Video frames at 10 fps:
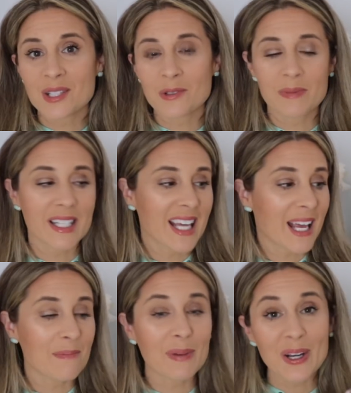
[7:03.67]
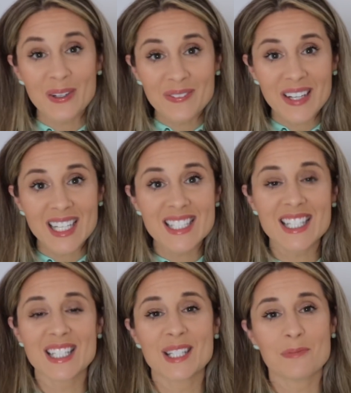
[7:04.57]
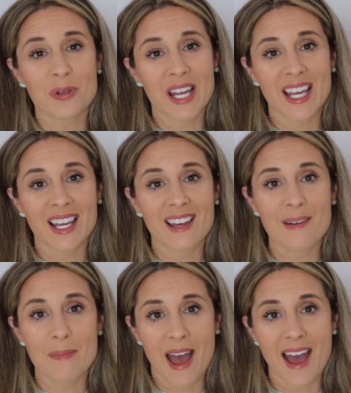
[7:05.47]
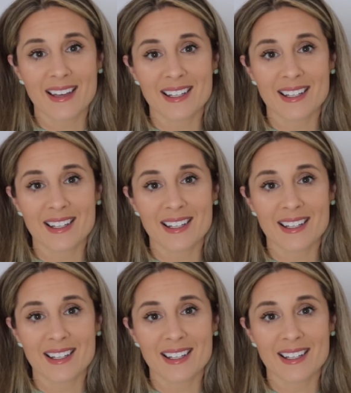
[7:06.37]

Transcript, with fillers: would be a perfect spring bag.